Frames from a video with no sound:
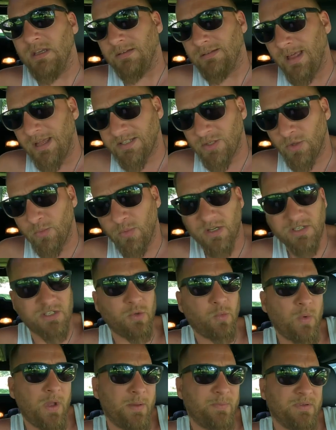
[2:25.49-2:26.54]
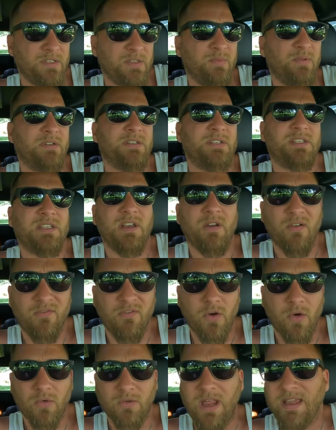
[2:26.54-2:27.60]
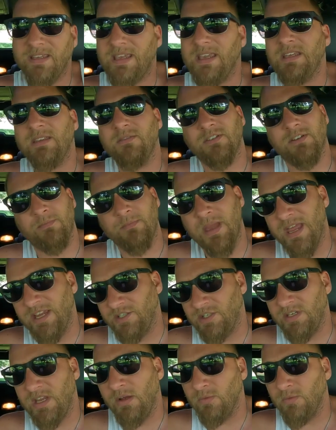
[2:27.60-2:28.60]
Not so much the weapons, but a cell phone, I can't even imagine.